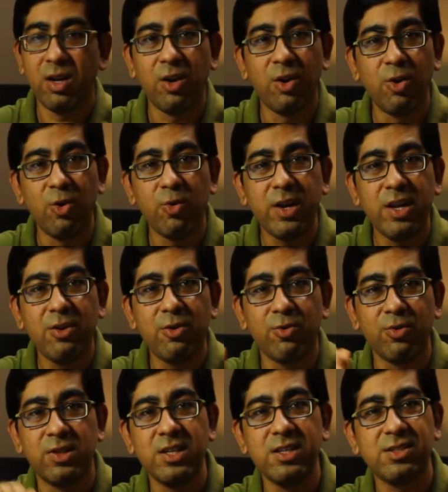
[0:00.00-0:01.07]
look into
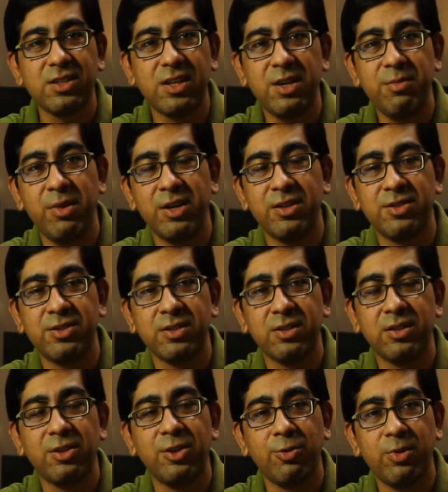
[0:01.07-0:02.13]
this image,
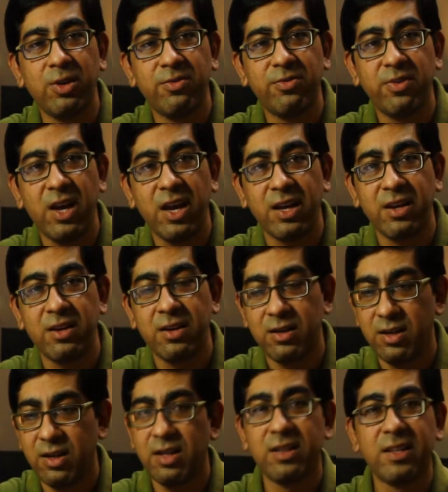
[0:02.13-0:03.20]
you will find
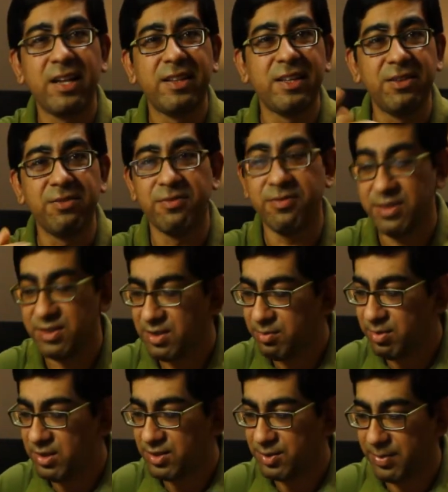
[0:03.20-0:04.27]
that the
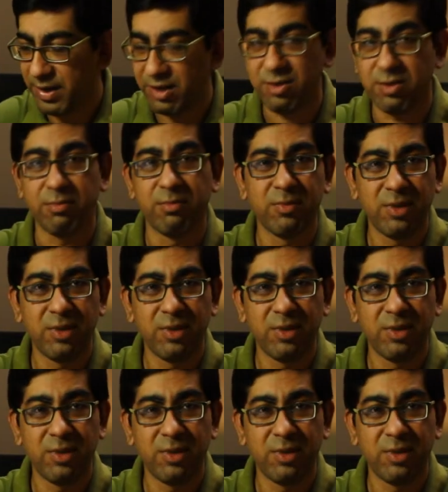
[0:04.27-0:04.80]
visible spectrum,